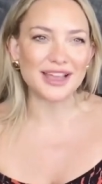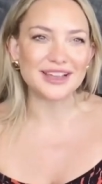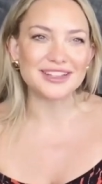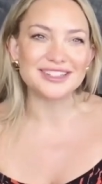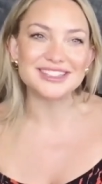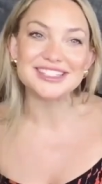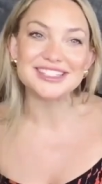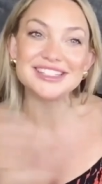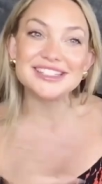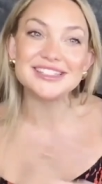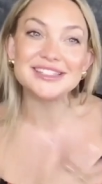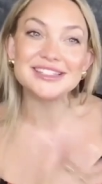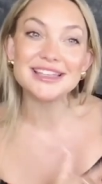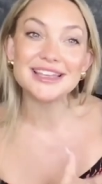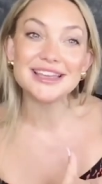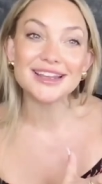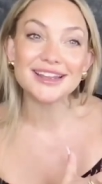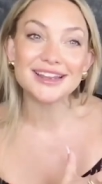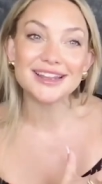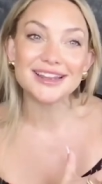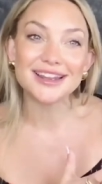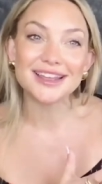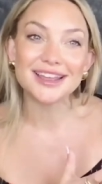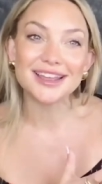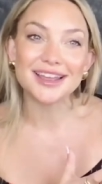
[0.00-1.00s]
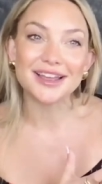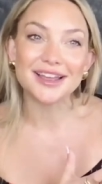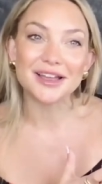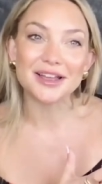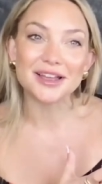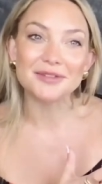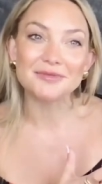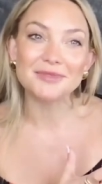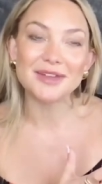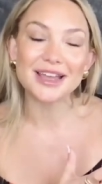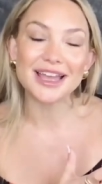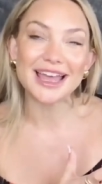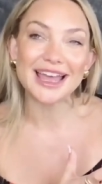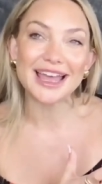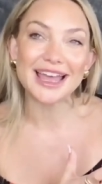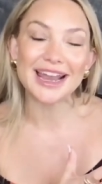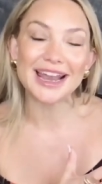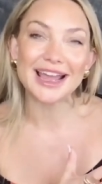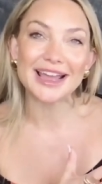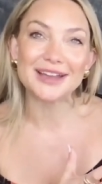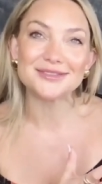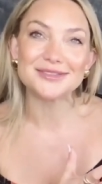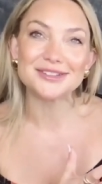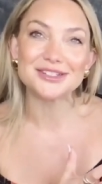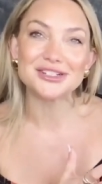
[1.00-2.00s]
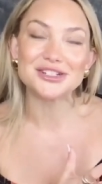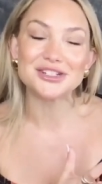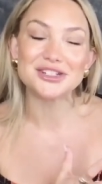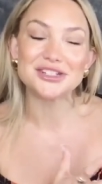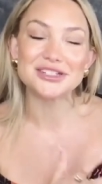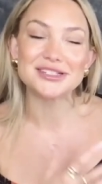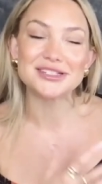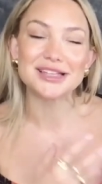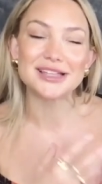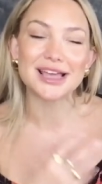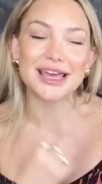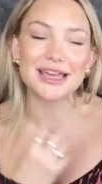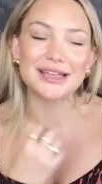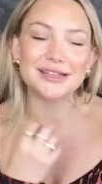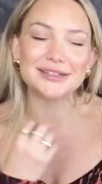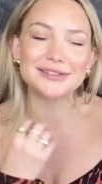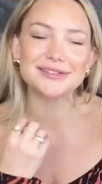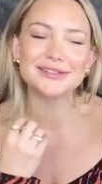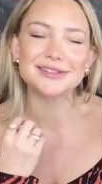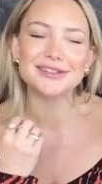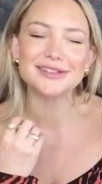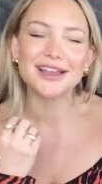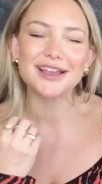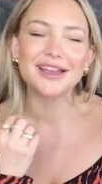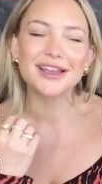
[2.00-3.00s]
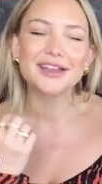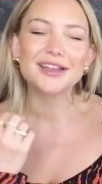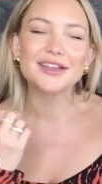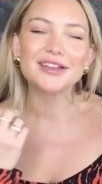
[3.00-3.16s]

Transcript: And I could see it in him. And I was just like,